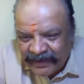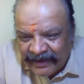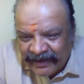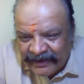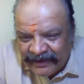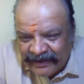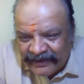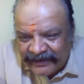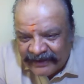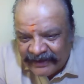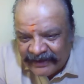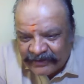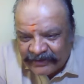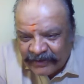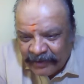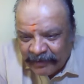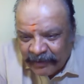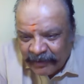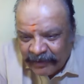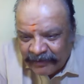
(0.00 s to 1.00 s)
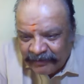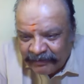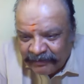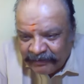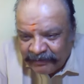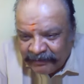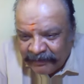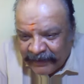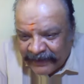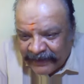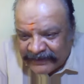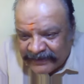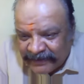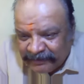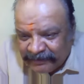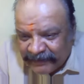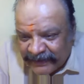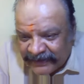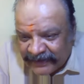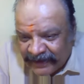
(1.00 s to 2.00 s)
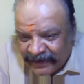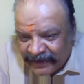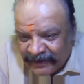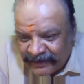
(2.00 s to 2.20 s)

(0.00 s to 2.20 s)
it tells you about pachak pitta.